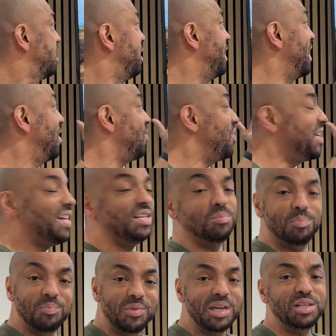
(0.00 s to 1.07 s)
Now, these
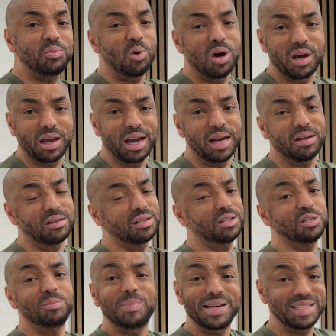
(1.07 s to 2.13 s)
workouts are
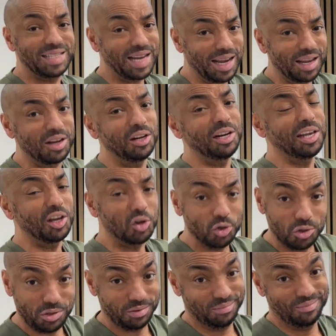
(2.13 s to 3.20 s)
spectacularly
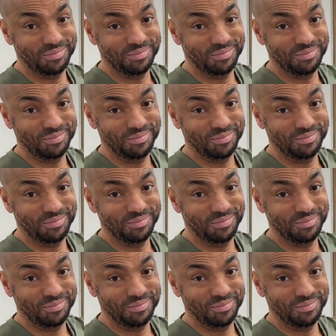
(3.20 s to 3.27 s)
good,